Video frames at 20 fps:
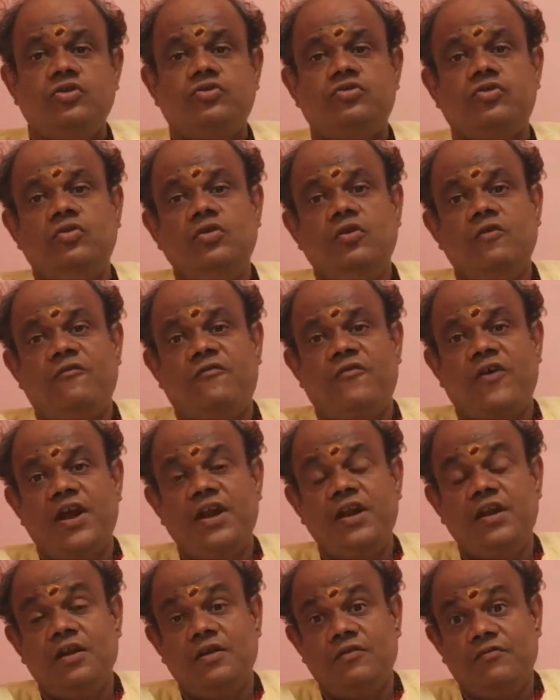So you
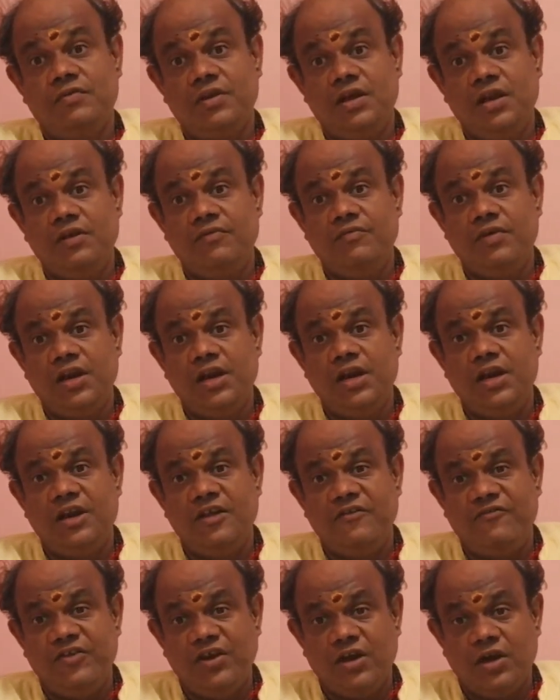find it very, very
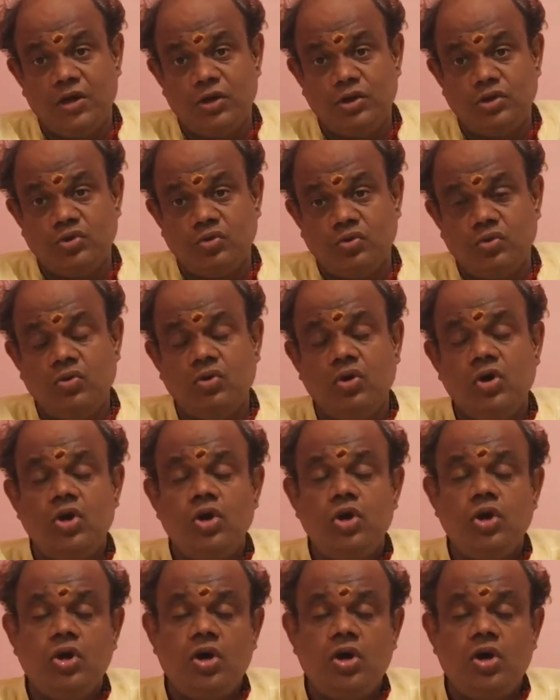difficult to